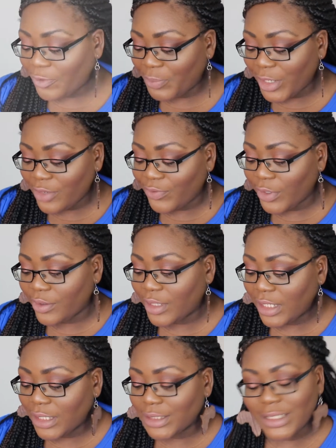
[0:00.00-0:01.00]
have been a few
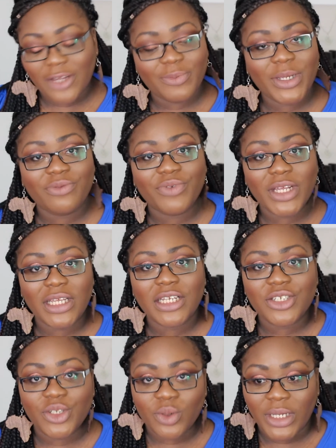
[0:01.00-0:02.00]
things I've been really
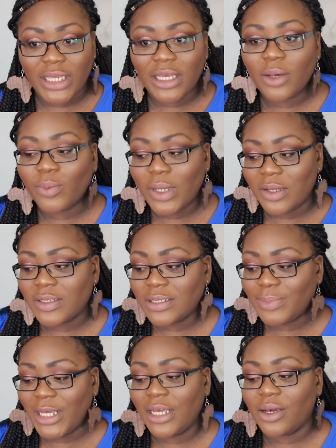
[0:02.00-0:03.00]
enjoying
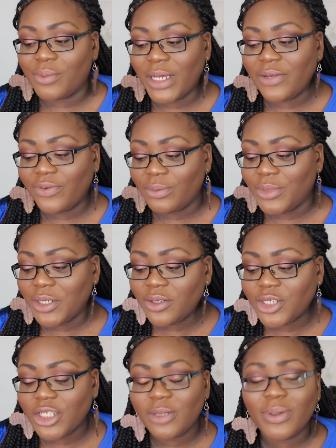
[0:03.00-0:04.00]
whilst being away from
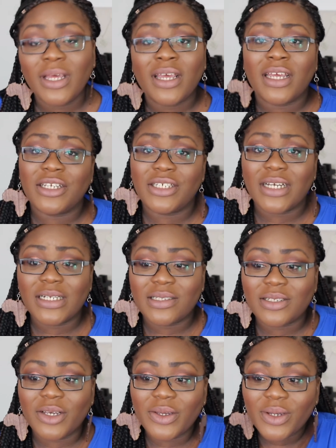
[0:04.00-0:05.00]
YouTube, as you guys
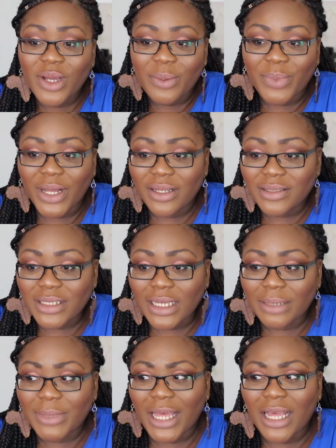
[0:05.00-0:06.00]
know, but
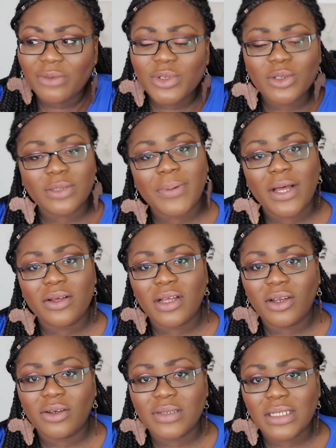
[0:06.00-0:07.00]
I have talked about a
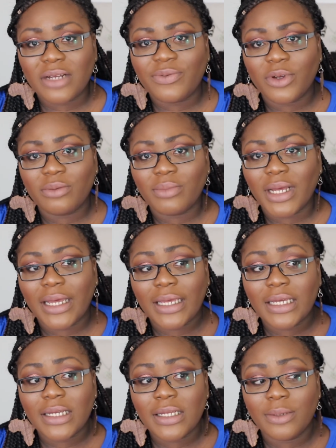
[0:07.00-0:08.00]
lot of stuff on
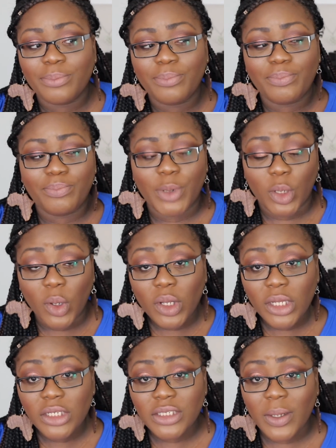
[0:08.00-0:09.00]
my blog,
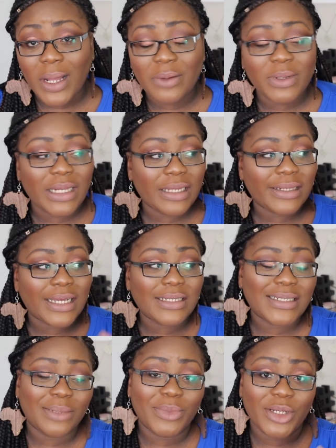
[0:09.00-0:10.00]
so I will link
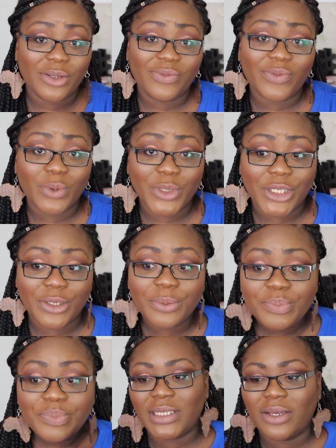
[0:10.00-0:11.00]
that down below for
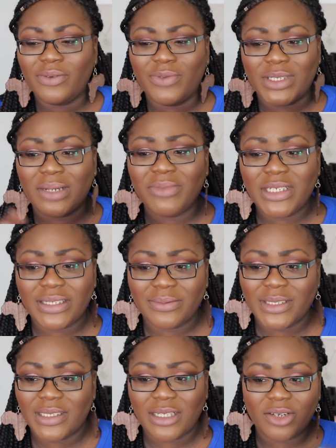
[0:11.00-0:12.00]
you. So for some reason I'm
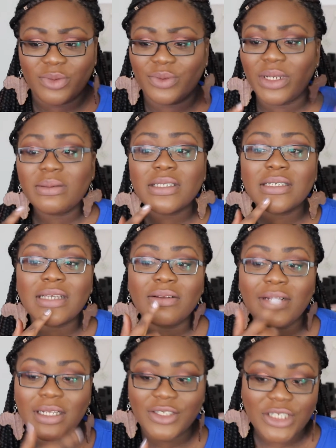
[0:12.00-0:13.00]
going to start off with lips because I
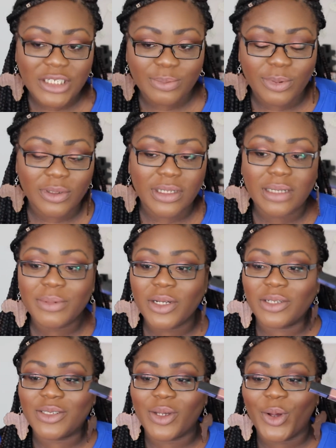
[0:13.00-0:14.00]
literally just put the lip
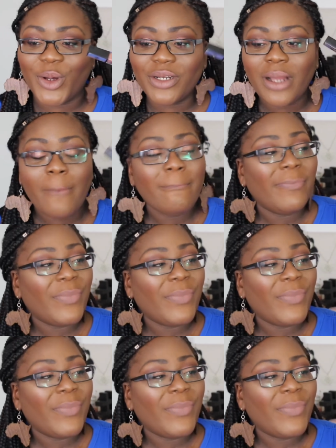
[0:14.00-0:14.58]
gloss on.